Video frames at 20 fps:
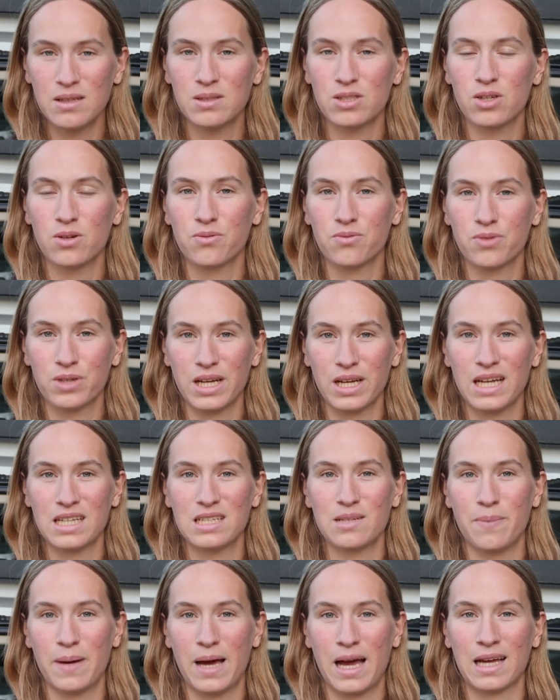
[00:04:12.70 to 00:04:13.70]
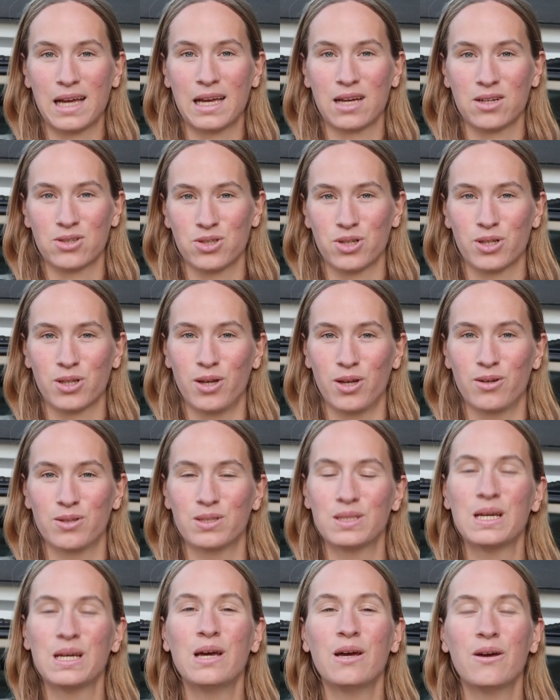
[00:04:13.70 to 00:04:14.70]
Don't forget to pack extra
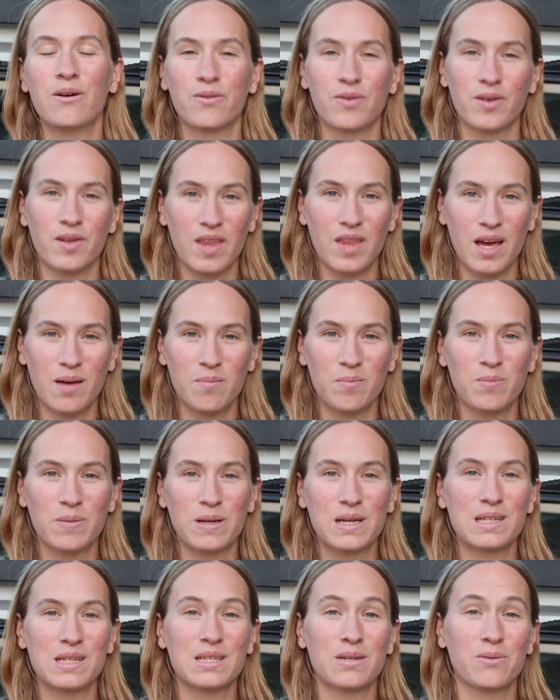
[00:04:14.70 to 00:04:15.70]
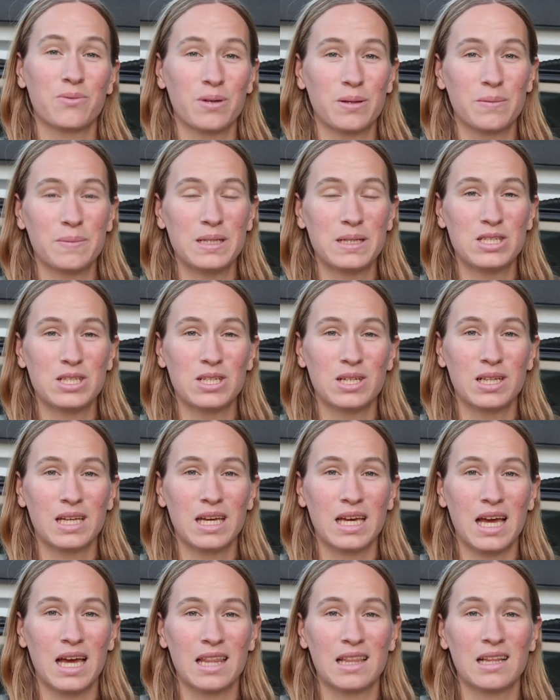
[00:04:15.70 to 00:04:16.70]
clothes for them because it will be
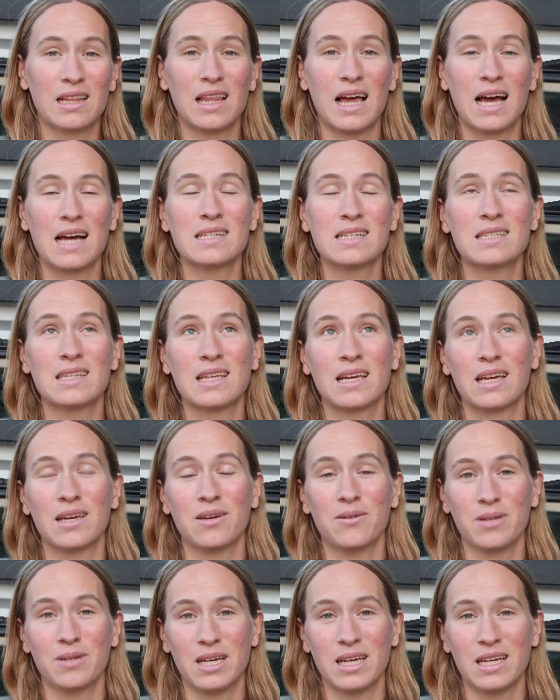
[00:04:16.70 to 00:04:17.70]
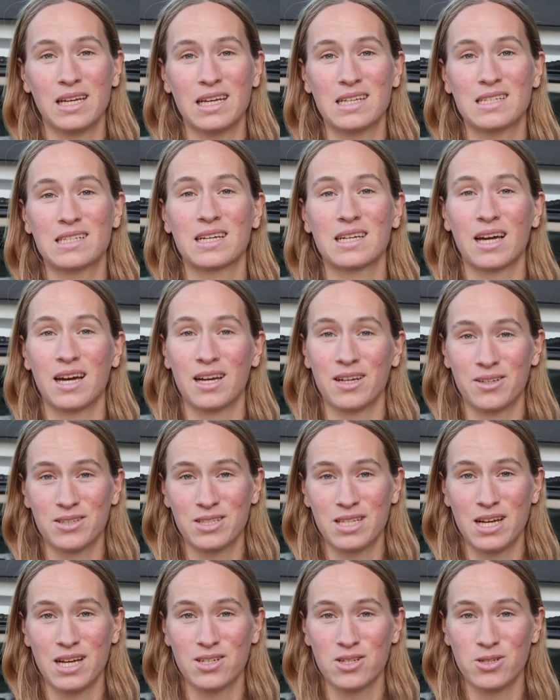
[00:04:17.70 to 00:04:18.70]
chilly, and the last thing you need is to cut your
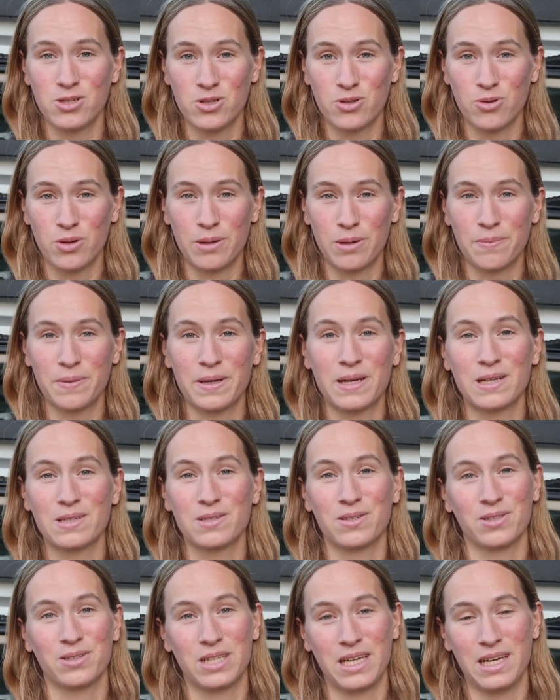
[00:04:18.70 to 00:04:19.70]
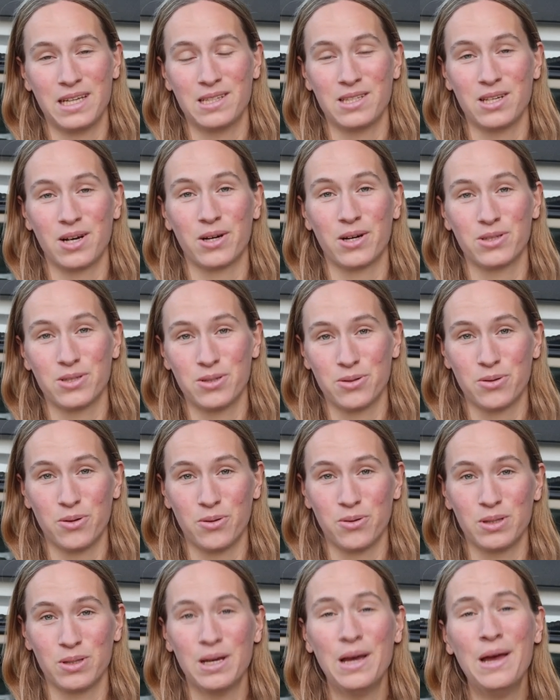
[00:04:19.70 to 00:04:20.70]
session short because your kids are too
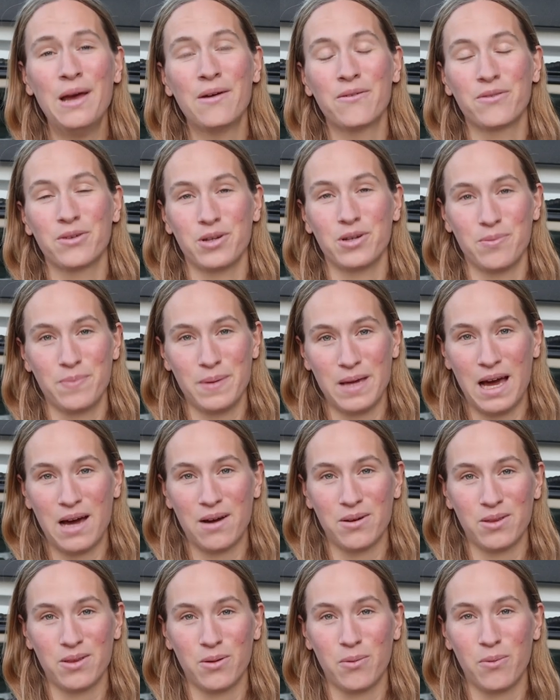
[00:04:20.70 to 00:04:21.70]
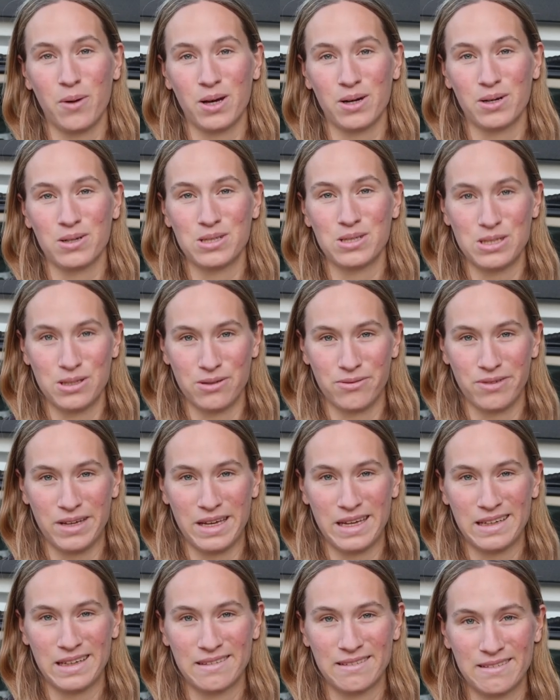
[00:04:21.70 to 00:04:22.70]
cold for you to be out in the water
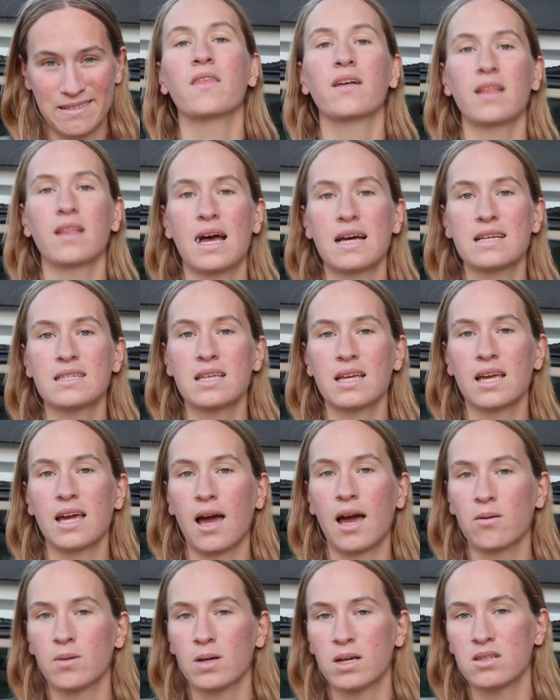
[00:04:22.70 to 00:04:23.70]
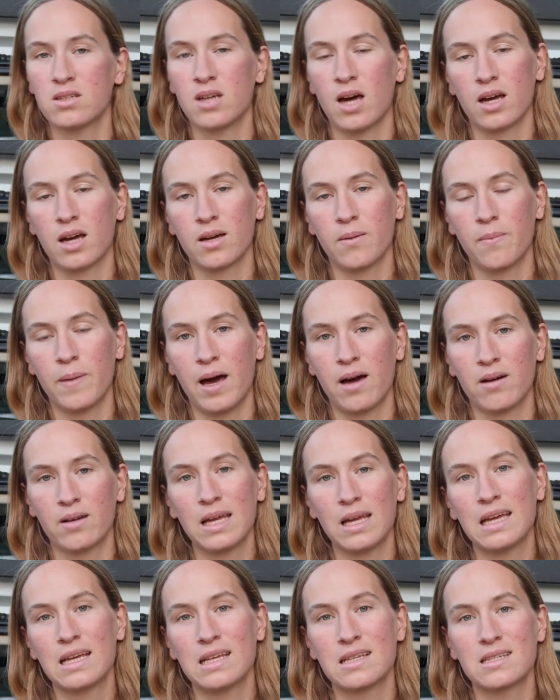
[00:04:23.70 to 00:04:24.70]
surfing. The last thing I want to talk about
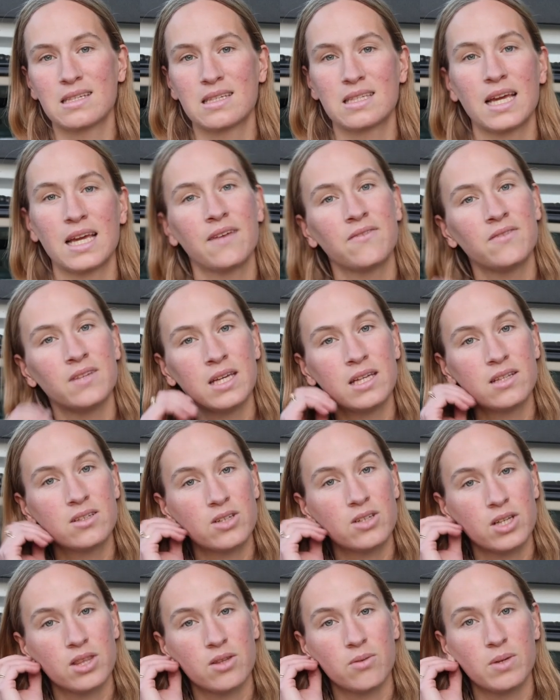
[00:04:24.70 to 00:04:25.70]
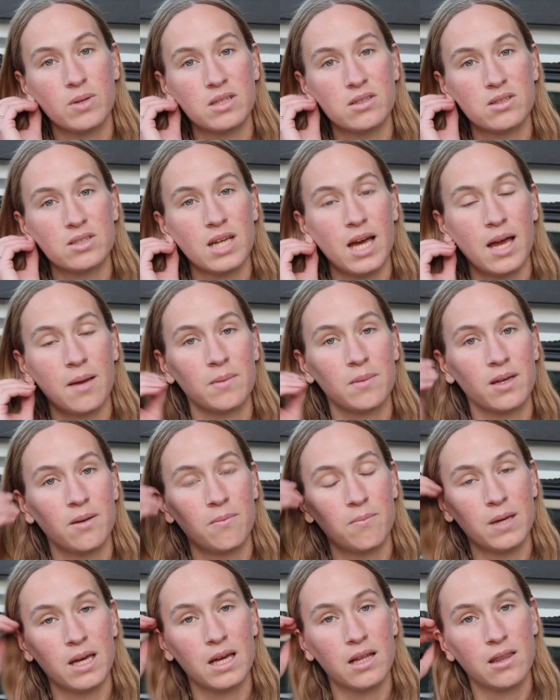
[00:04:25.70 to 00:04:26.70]
is safety during the wintertime
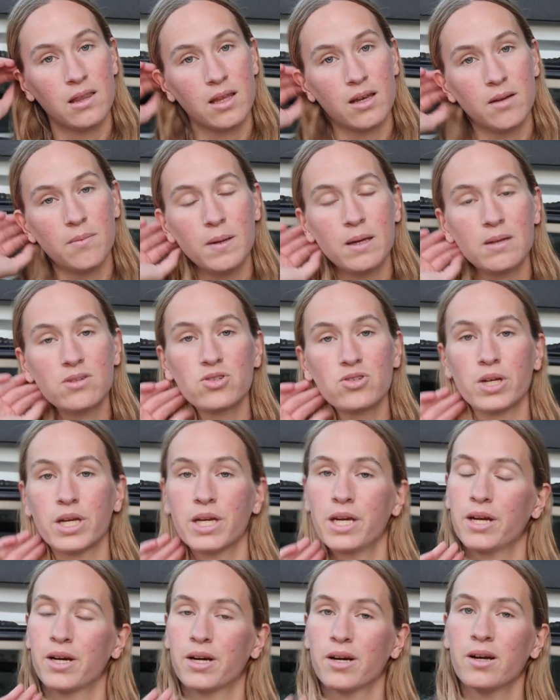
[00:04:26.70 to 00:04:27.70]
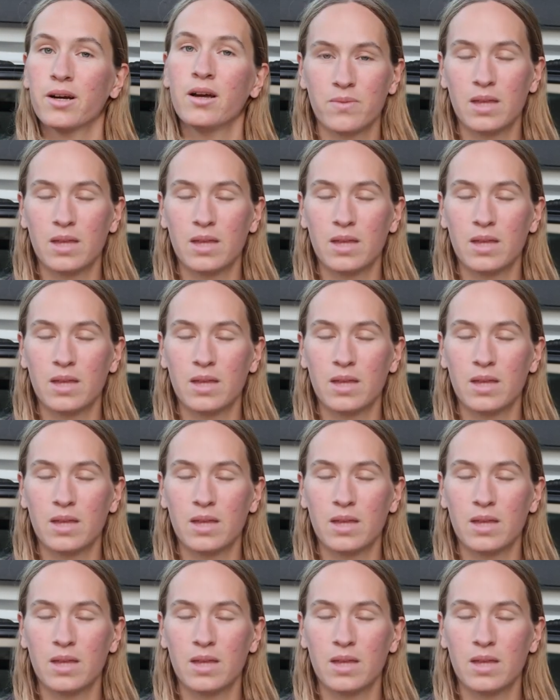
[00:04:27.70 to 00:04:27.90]
can be a little bit trickier.